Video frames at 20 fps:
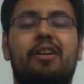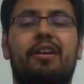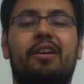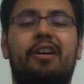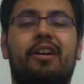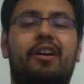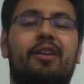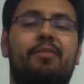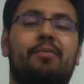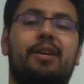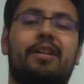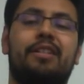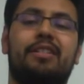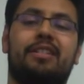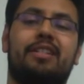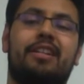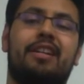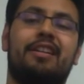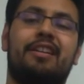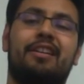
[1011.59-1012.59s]
I
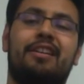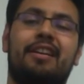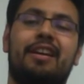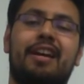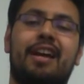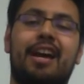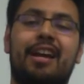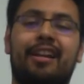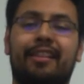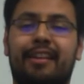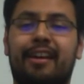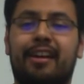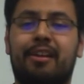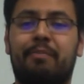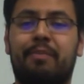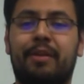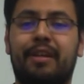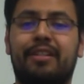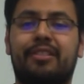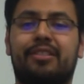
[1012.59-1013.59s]
just kind of had a lot
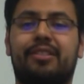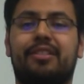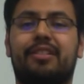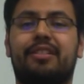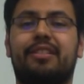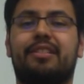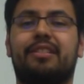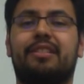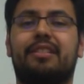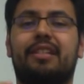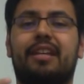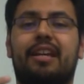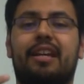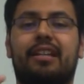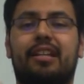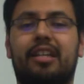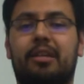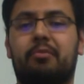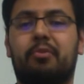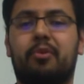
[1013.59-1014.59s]
of patience and
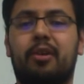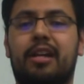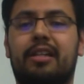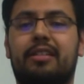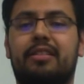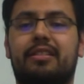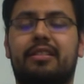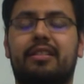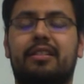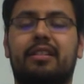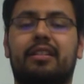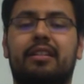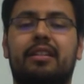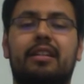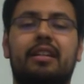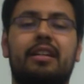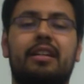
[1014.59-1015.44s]
kept practicing.